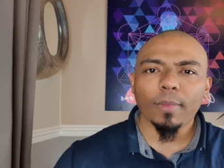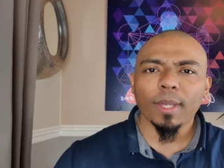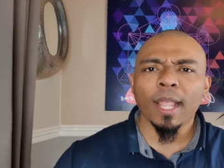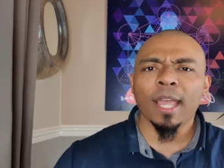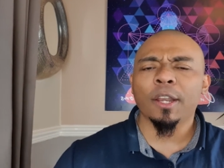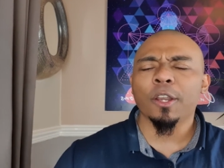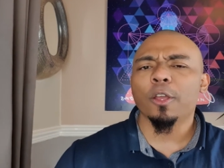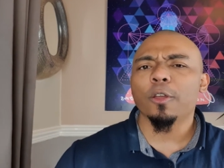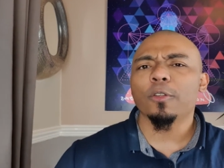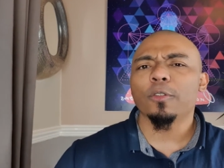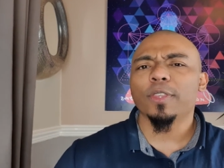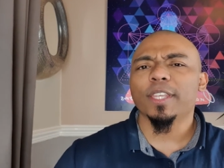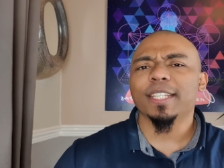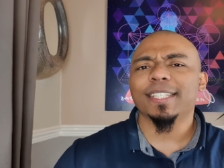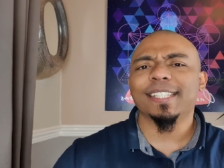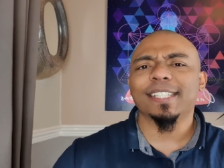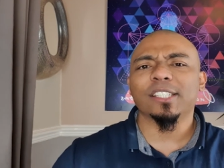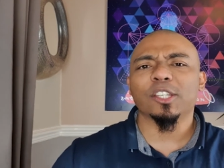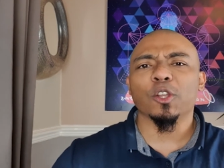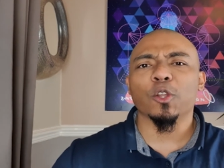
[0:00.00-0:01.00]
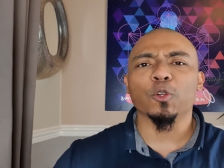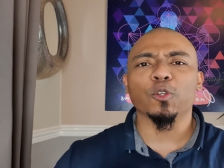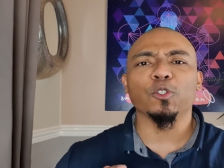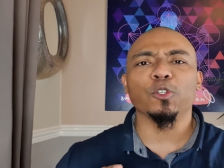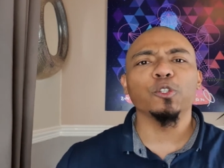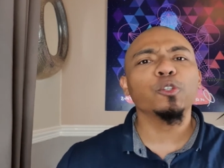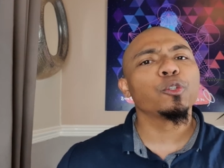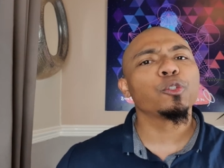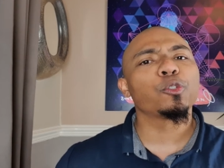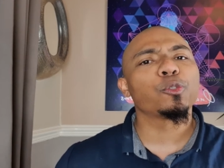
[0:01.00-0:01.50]
I know this is an
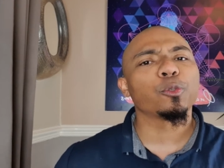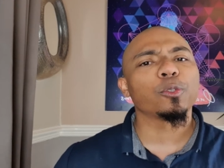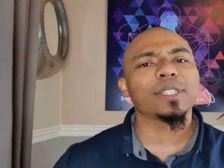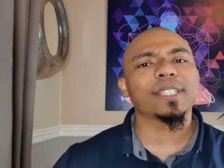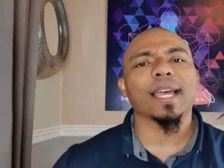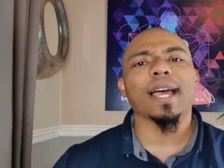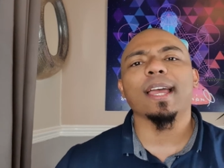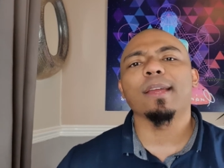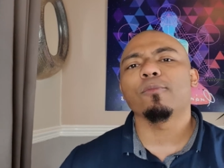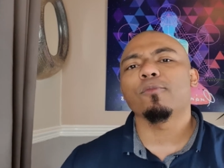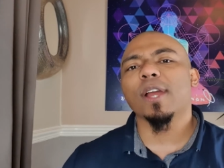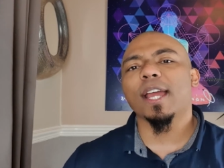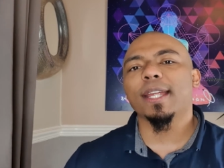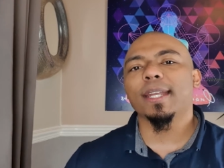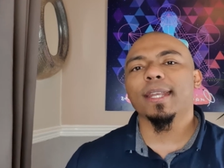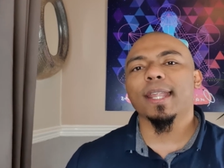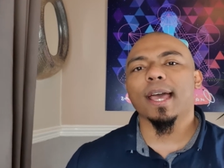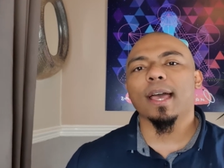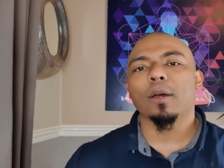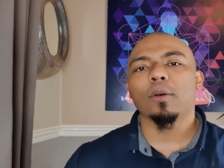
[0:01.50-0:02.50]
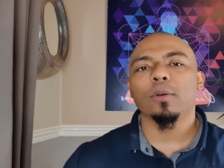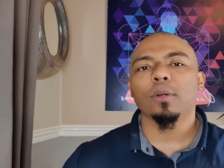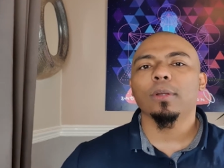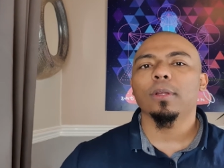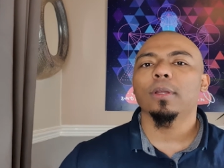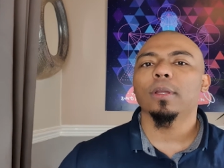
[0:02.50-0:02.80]
unusual time right now,